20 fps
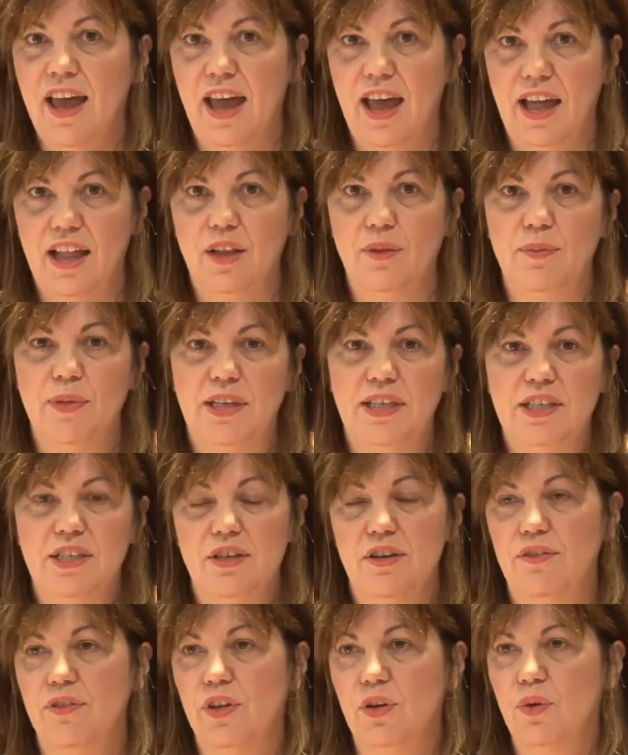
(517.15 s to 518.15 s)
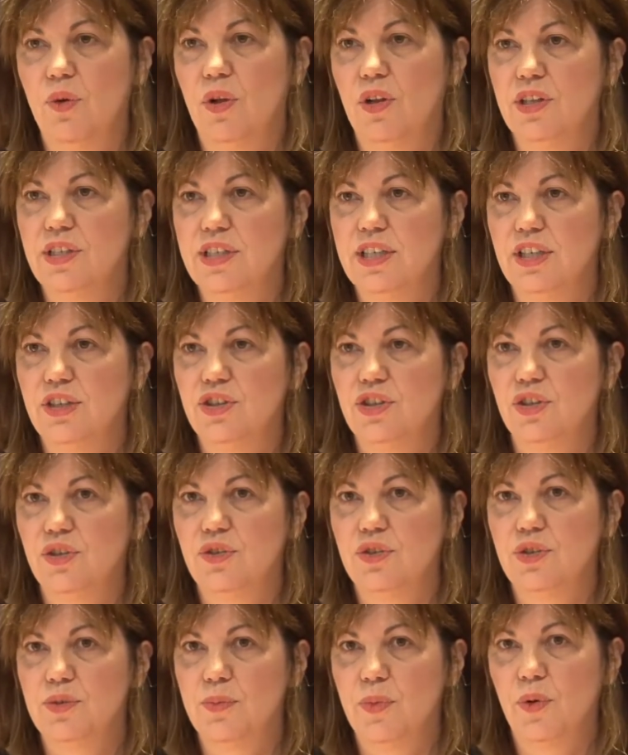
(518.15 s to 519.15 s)
element of the quality
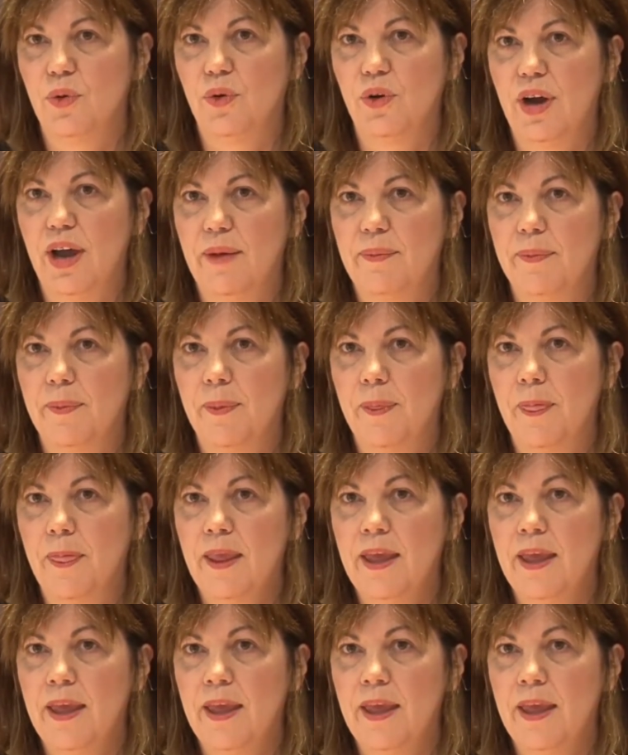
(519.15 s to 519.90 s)
assurance program.